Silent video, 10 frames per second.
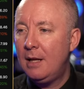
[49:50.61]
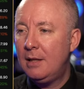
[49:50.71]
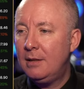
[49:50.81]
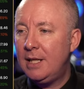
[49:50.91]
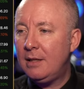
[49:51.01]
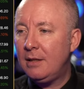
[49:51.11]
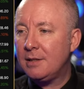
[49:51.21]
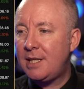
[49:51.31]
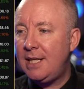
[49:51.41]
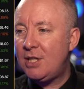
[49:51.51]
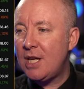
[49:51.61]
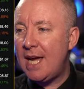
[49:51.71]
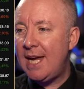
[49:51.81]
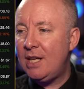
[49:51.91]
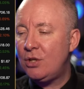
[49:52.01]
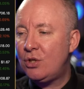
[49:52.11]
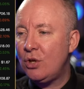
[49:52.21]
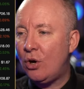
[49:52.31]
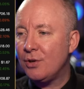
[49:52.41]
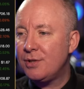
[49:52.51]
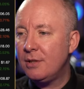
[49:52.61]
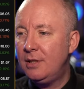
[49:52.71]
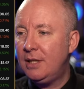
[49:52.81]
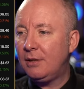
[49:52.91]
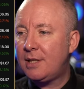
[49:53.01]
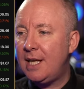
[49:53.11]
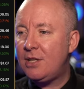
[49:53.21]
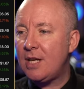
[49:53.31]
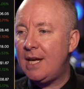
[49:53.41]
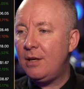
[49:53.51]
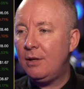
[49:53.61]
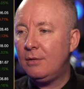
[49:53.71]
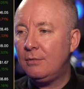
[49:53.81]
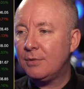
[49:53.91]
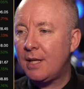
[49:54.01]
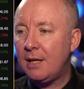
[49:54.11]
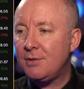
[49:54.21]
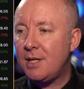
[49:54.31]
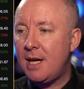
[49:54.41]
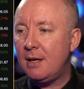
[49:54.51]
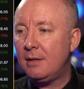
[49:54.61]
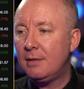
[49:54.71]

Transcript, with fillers: Lil TJ shot. Lil TJ, the hell's that?